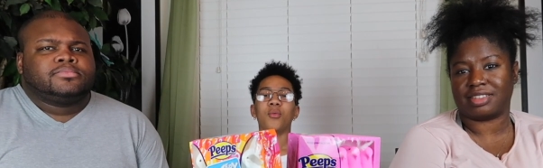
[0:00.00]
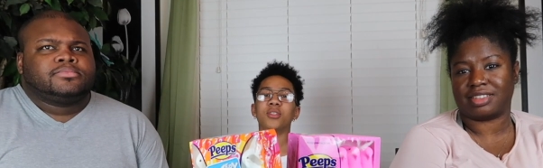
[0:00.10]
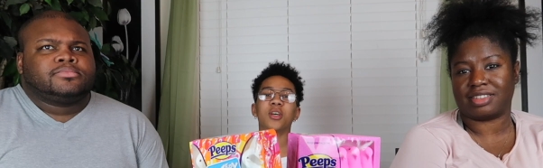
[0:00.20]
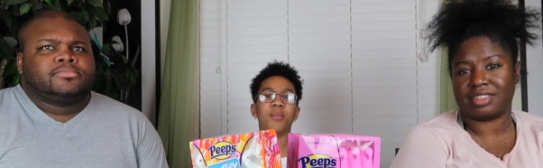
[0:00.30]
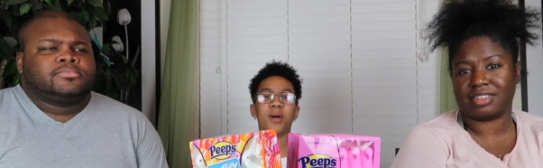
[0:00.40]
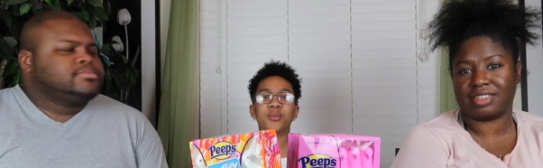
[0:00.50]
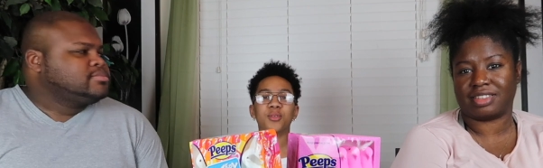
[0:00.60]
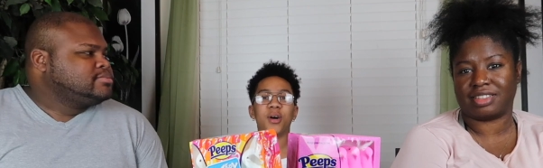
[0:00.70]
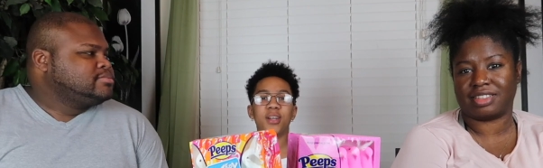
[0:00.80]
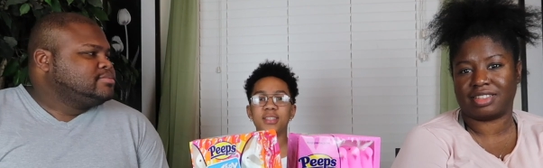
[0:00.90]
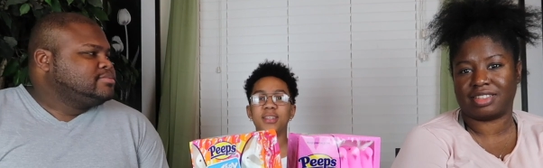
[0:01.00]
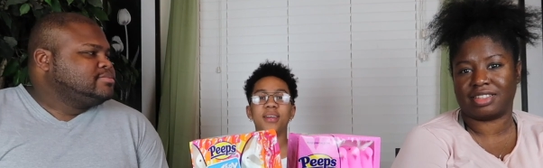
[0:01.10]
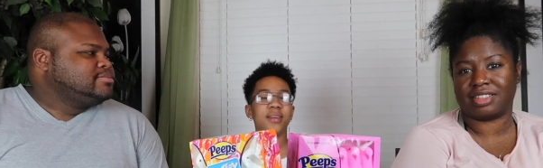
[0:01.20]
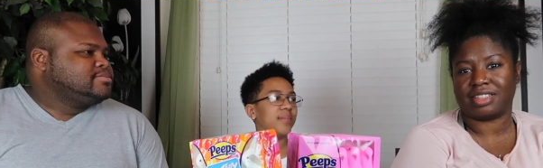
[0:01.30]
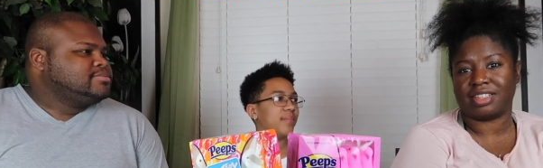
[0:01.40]
Speaker 1: What's up, Bomb Squad? It's
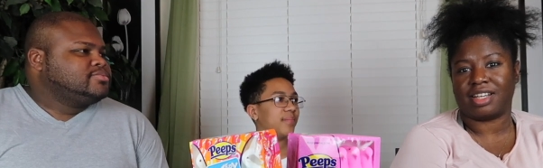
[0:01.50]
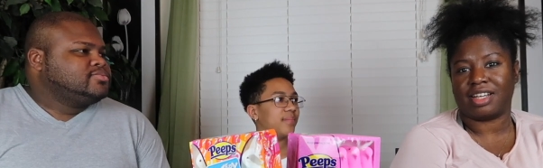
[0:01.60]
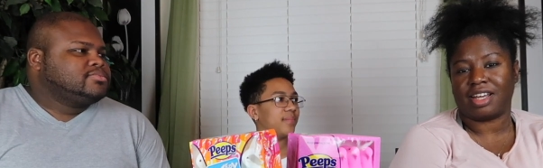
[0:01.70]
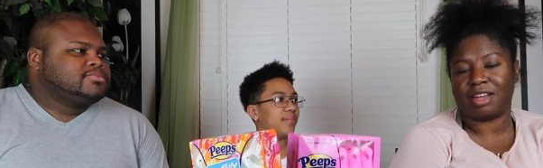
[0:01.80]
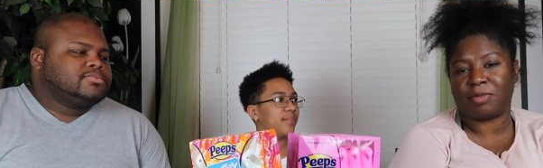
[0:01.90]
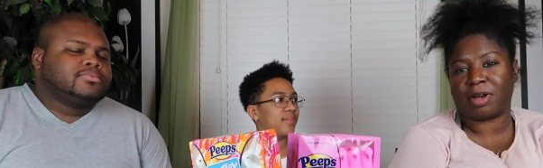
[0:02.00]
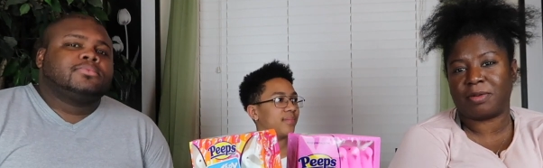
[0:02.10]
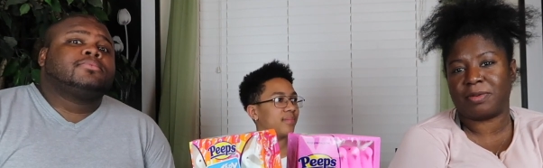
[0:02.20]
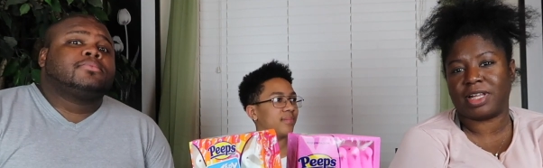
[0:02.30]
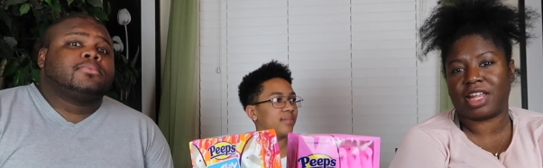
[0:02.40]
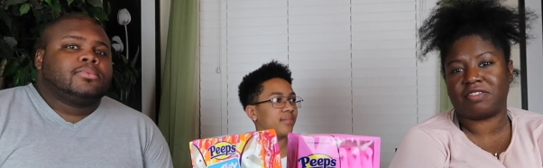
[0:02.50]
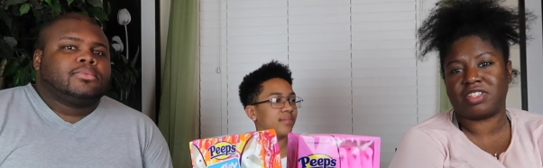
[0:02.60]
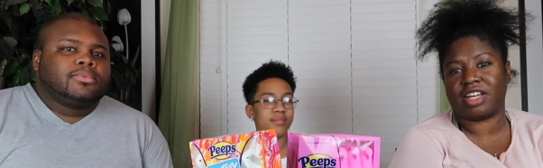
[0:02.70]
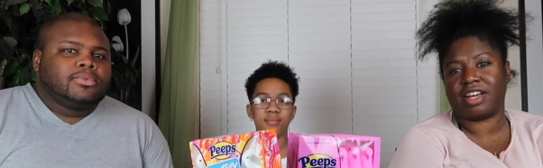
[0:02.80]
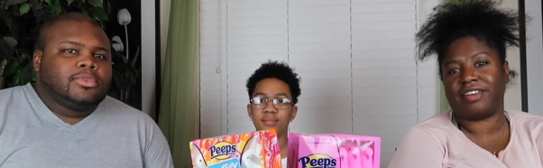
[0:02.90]
Nick. And Barbie Pink
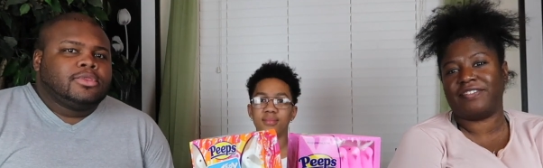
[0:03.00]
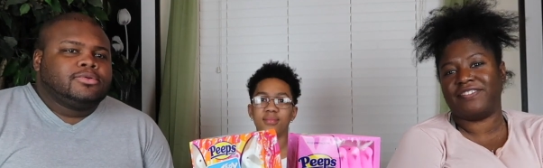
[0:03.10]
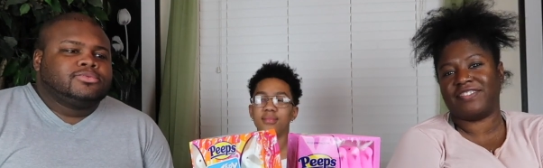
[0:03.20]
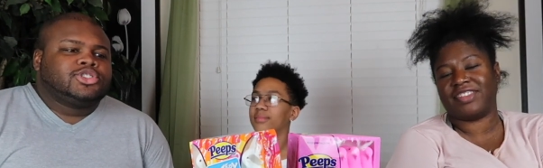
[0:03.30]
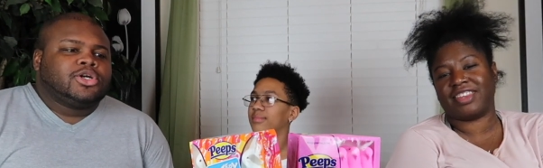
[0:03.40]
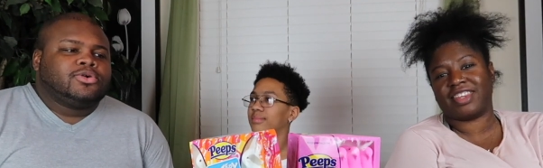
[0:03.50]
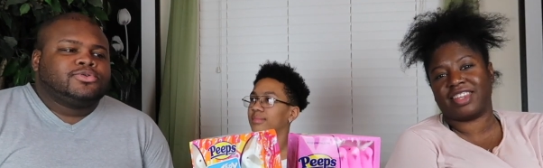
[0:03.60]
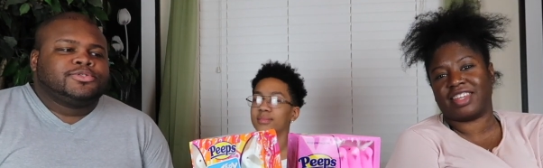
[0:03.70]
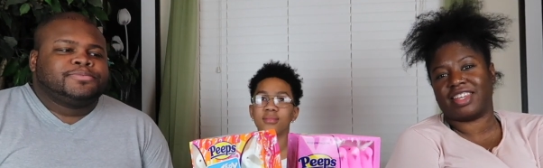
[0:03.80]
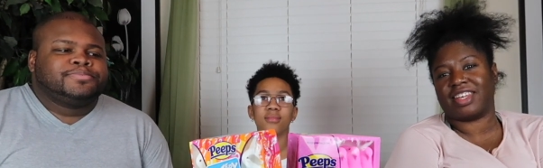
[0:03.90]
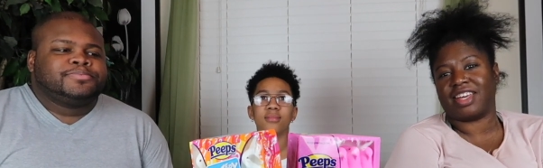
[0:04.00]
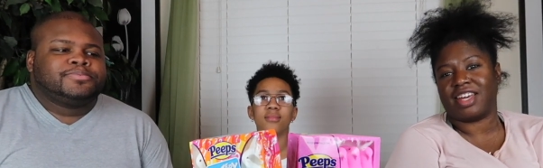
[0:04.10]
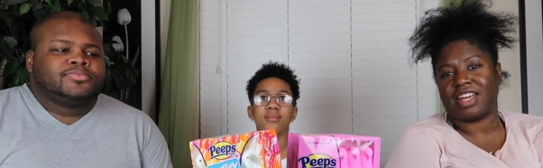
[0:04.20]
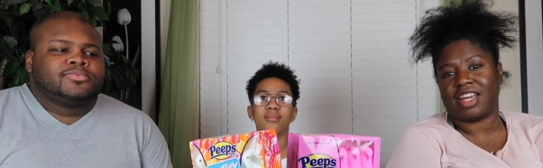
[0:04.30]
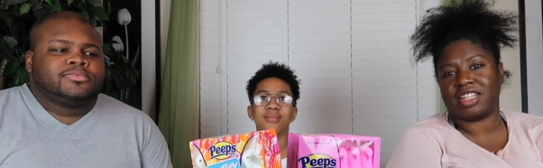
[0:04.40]
Lifestyle. And Charles.
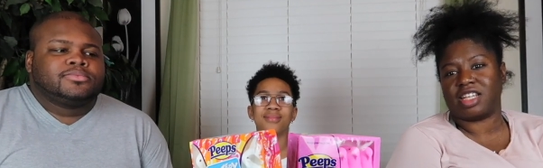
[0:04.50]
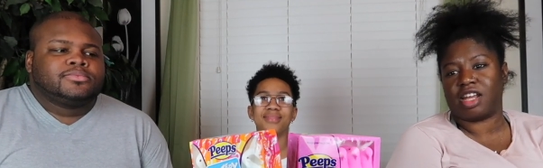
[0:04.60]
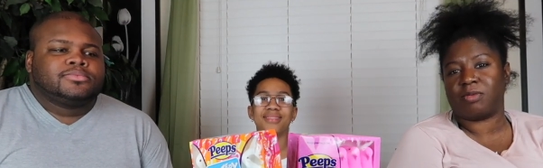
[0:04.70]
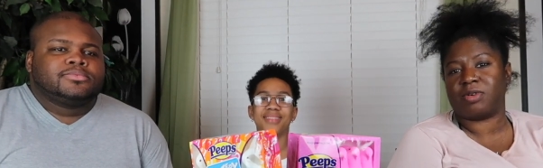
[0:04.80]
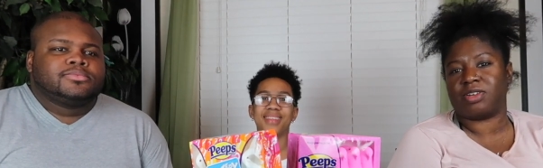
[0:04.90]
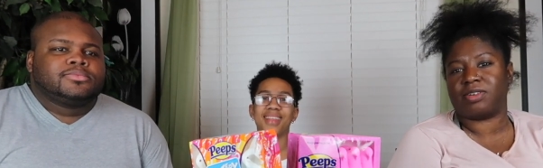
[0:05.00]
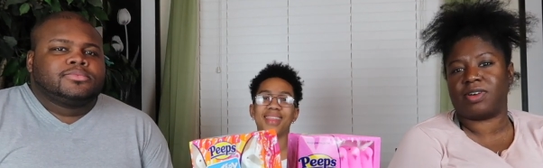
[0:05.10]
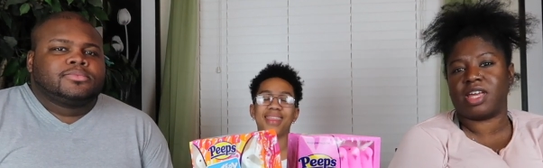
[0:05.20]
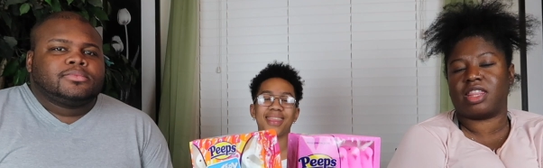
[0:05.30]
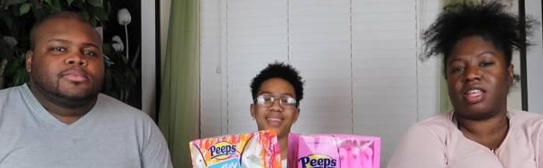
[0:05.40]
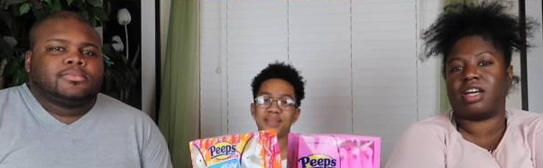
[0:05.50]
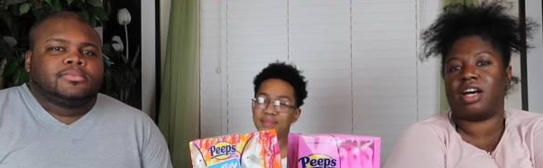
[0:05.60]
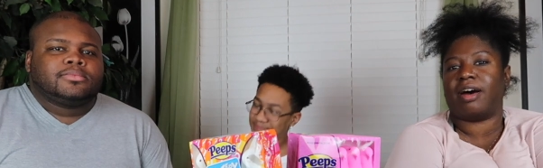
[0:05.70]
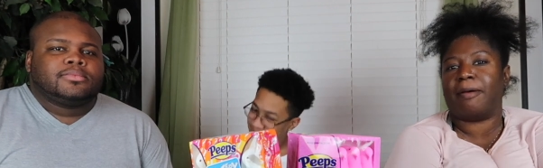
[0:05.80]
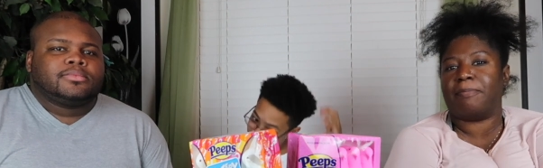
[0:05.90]
And today we're doing the
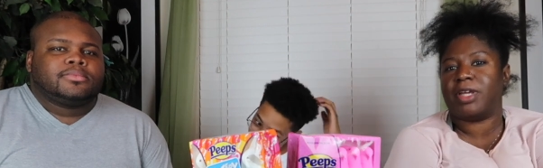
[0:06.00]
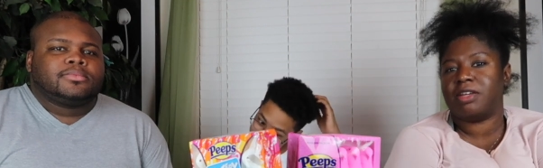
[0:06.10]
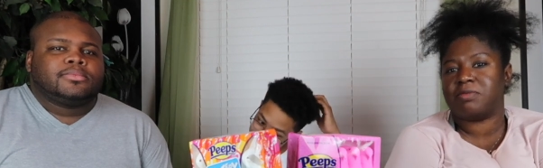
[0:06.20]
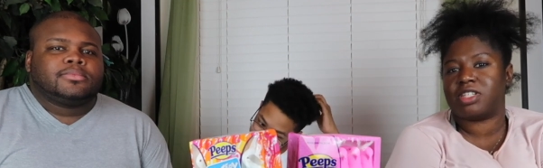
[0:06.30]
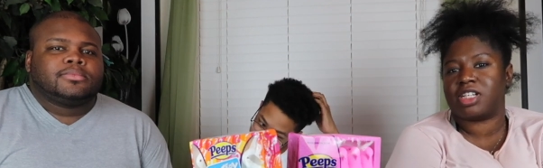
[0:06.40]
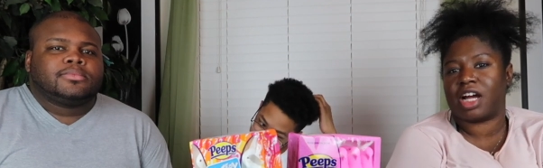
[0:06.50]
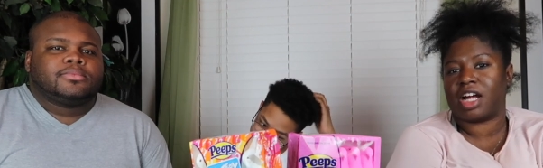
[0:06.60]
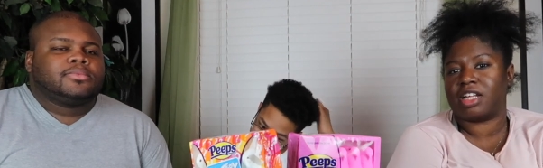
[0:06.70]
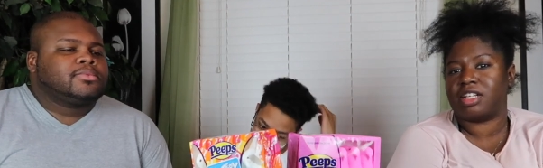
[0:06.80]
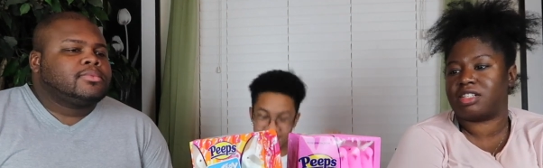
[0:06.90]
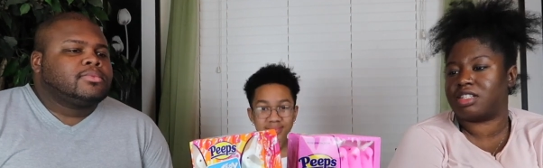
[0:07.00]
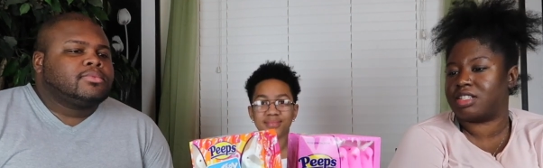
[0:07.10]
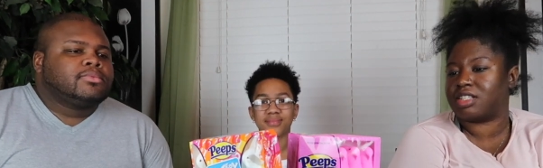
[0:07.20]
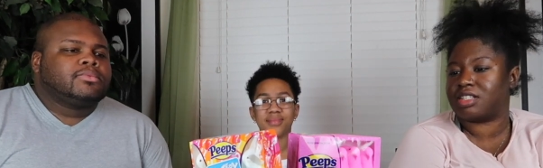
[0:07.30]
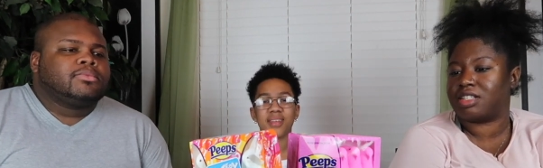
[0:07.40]
um, Peeps challenge. This
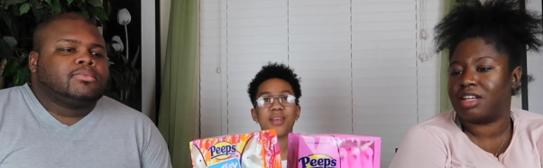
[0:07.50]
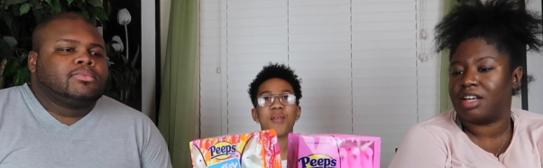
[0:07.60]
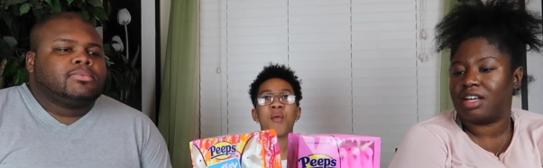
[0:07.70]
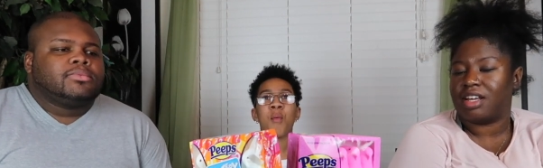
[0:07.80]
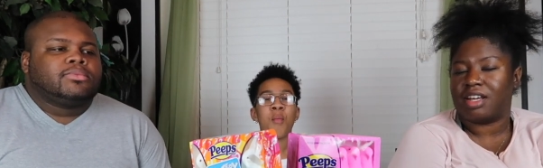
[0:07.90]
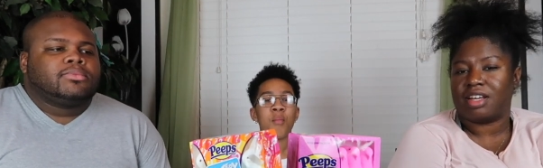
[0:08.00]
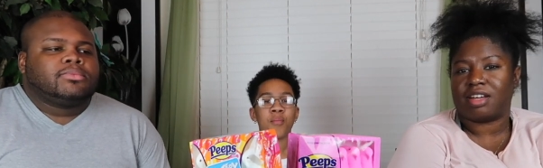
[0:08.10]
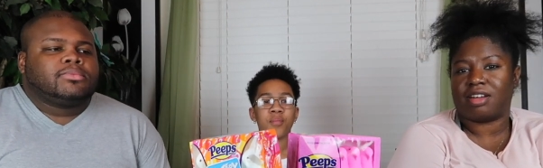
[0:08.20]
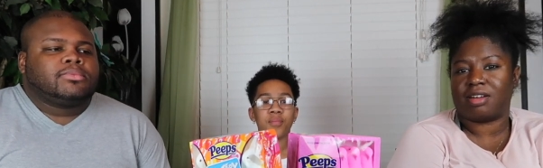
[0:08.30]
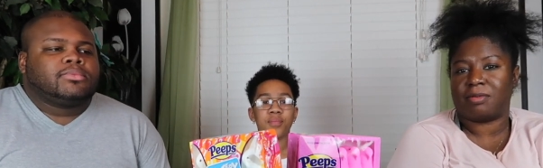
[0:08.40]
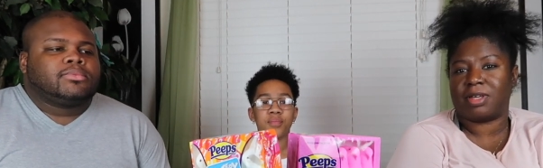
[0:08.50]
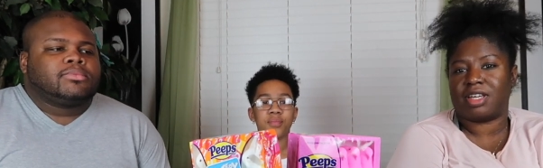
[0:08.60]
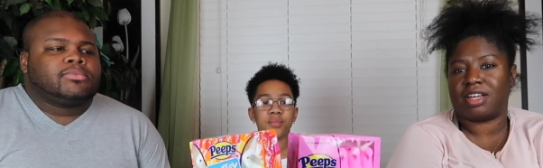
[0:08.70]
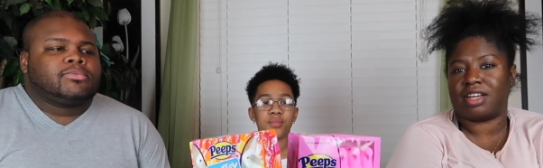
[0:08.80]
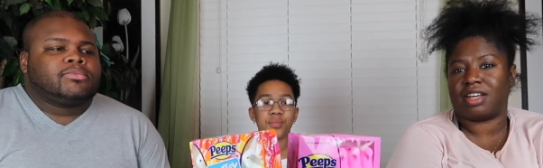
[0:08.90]
is gonna
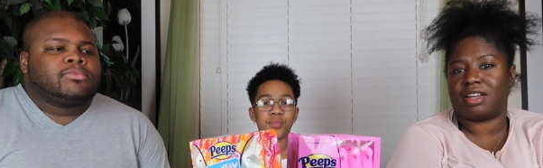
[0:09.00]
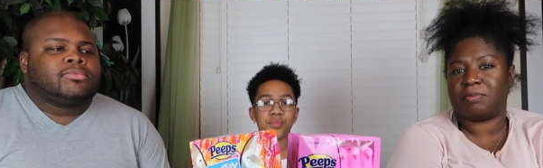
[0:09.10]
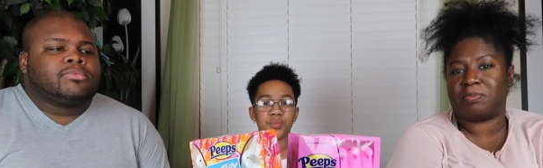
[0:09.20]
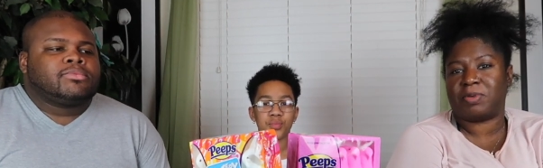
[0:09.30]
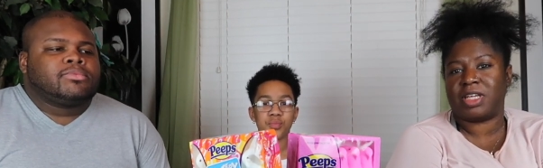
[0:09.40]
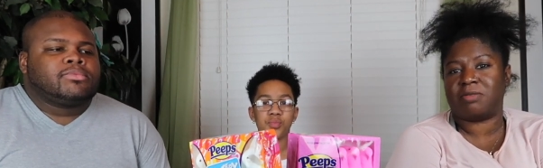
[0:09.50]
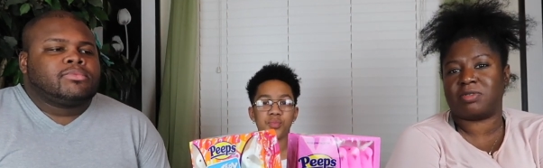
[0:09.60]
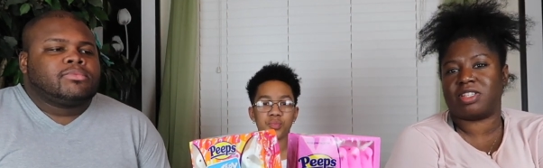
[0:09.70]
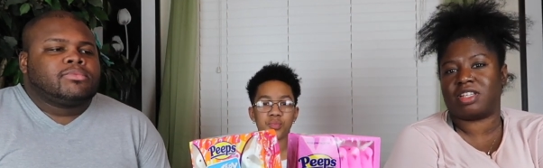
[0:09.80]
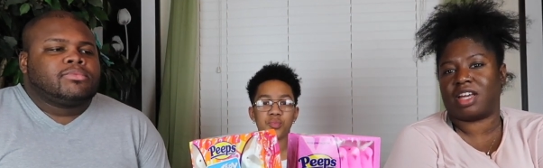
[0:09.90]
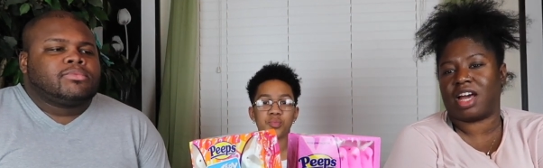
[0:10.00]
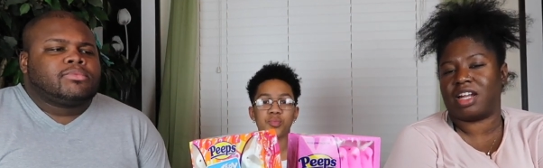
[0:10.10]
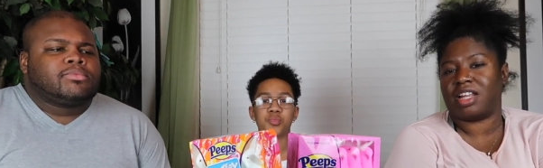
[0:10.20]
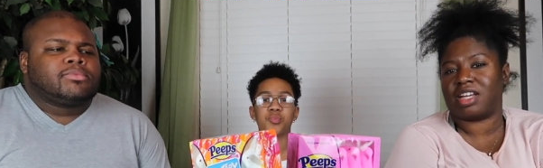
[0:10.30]
be Peeps, kind of